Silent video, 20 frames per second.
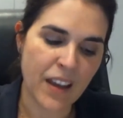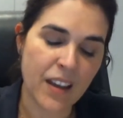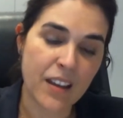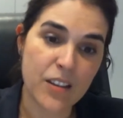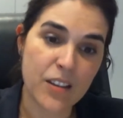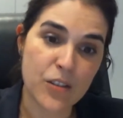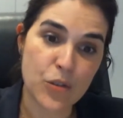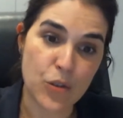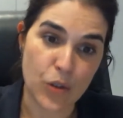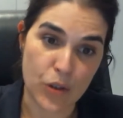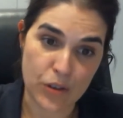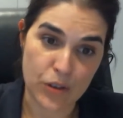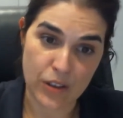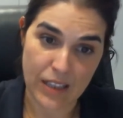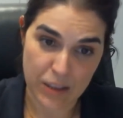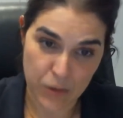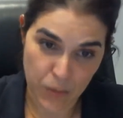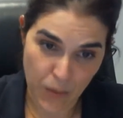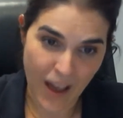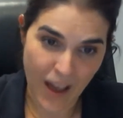just
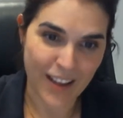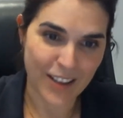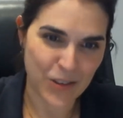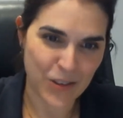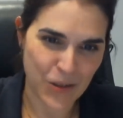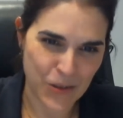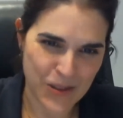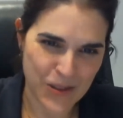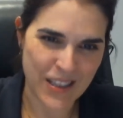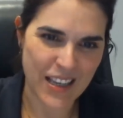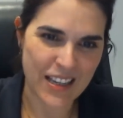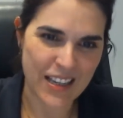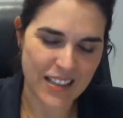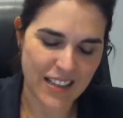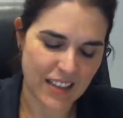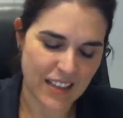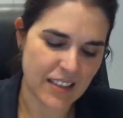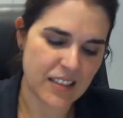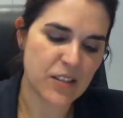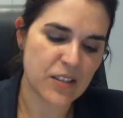as well to say
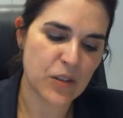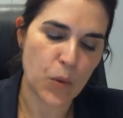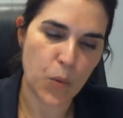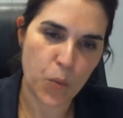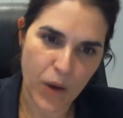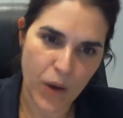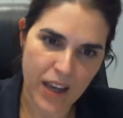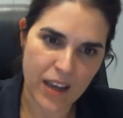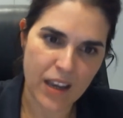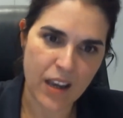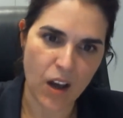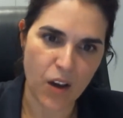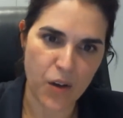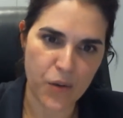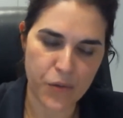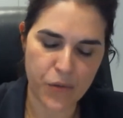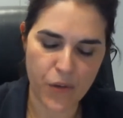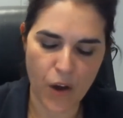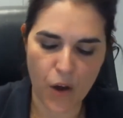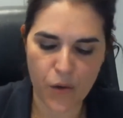that it's a way
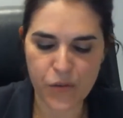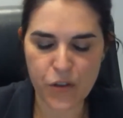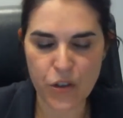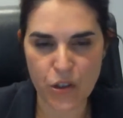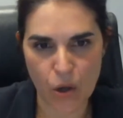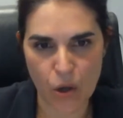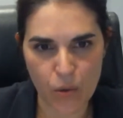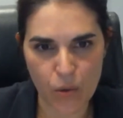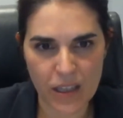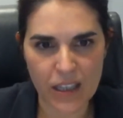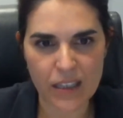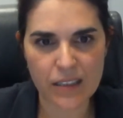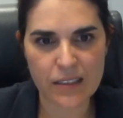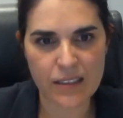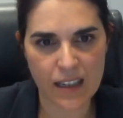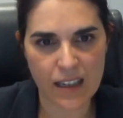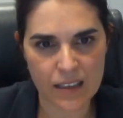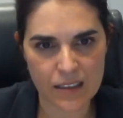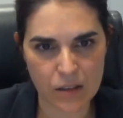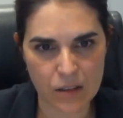of showing
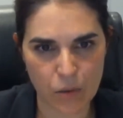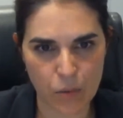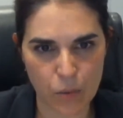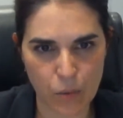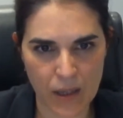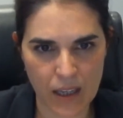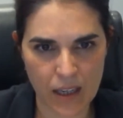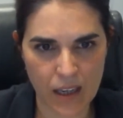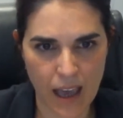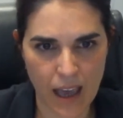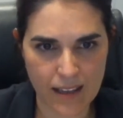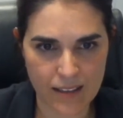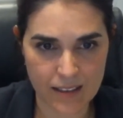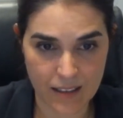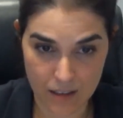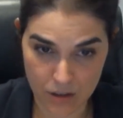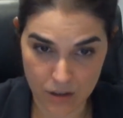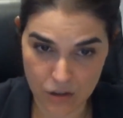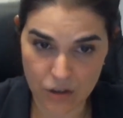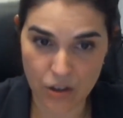that we
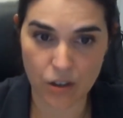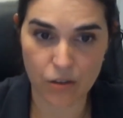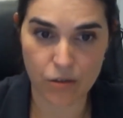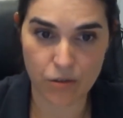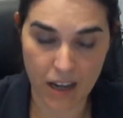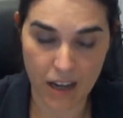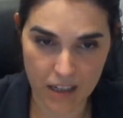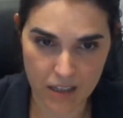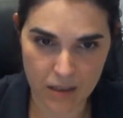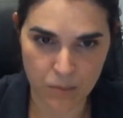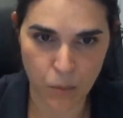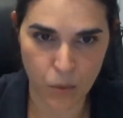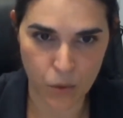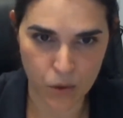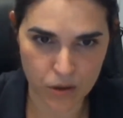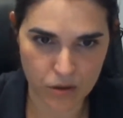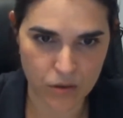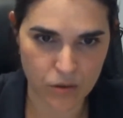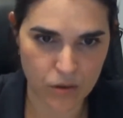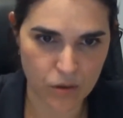attach great
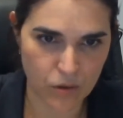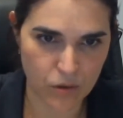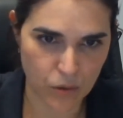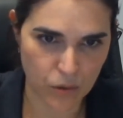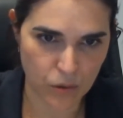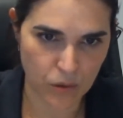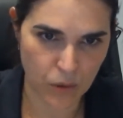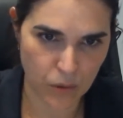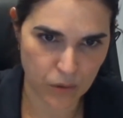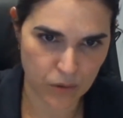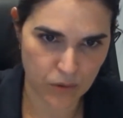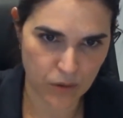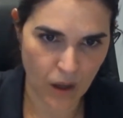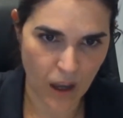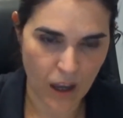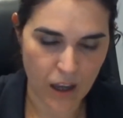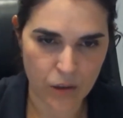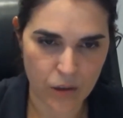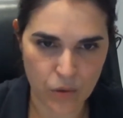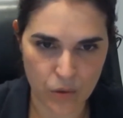importance to those
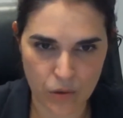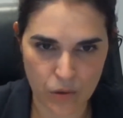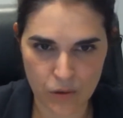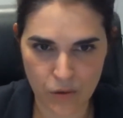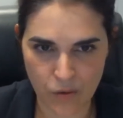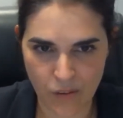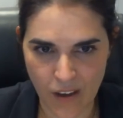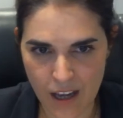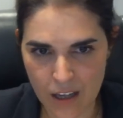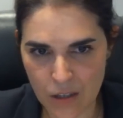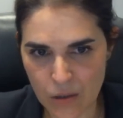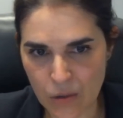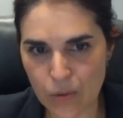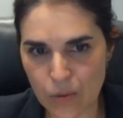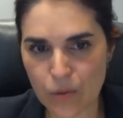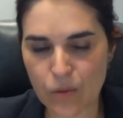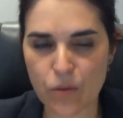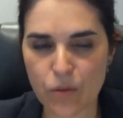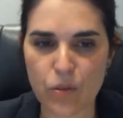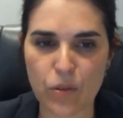
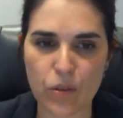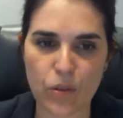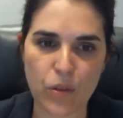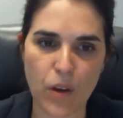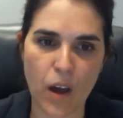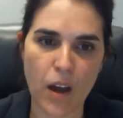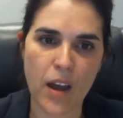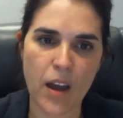values, to